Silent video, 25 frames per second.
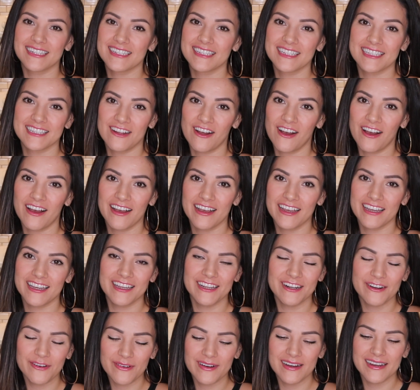it's not.
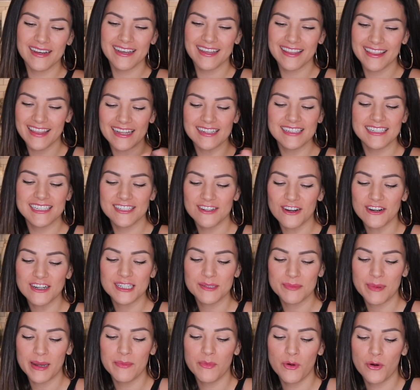You know what? That
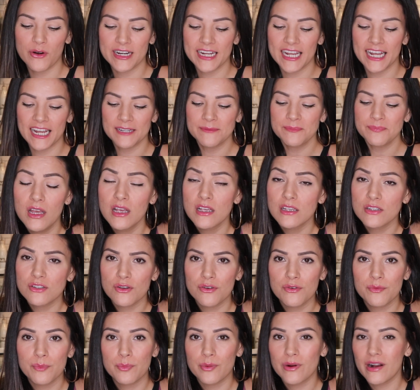starts my morning.
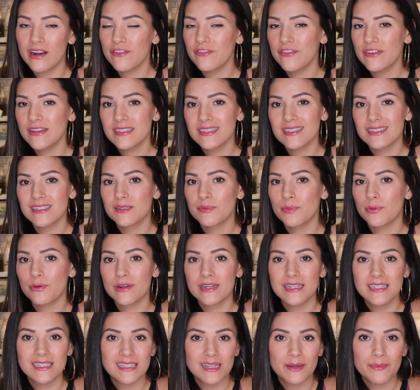So breakfast is
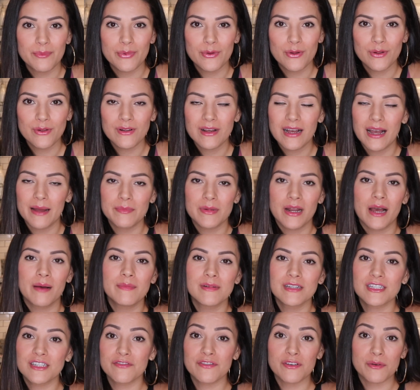pretty simple. I'm not
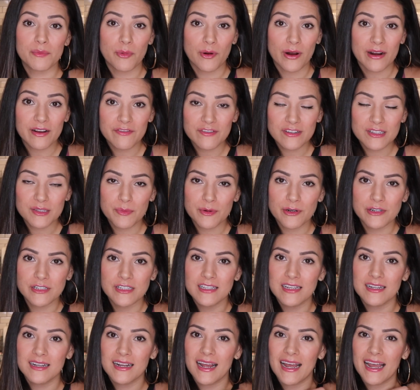much of a breakfast
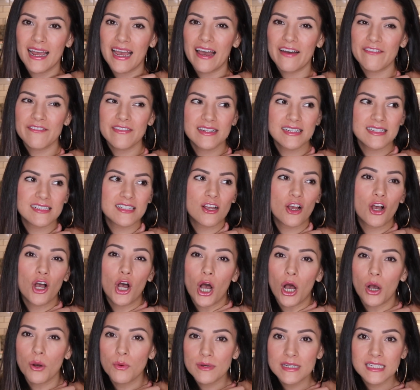person. I haven't
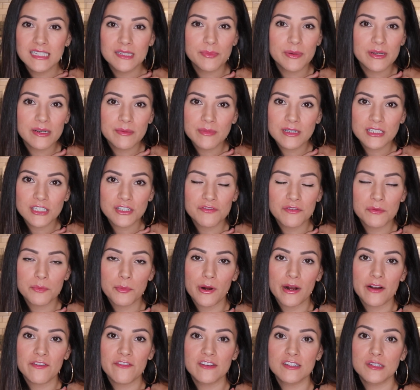always been much of a
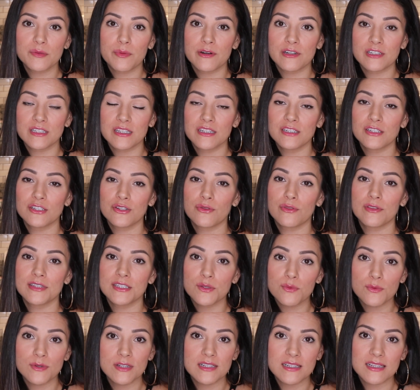breakfast person, so
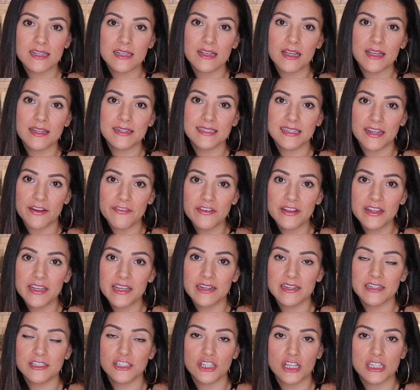this was definitely
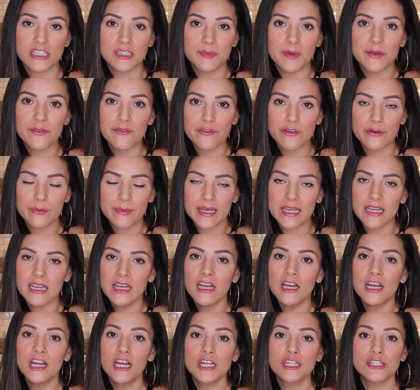an adjustment for me,
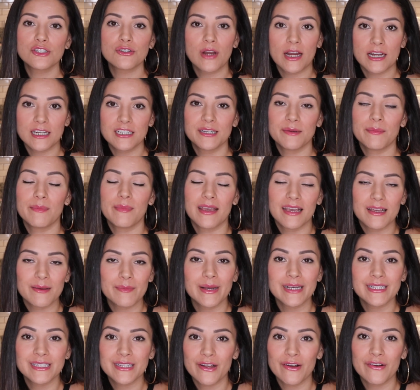trying to make
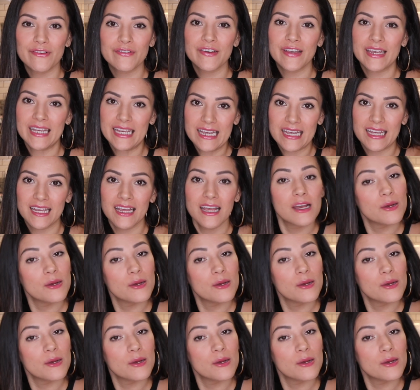myself eat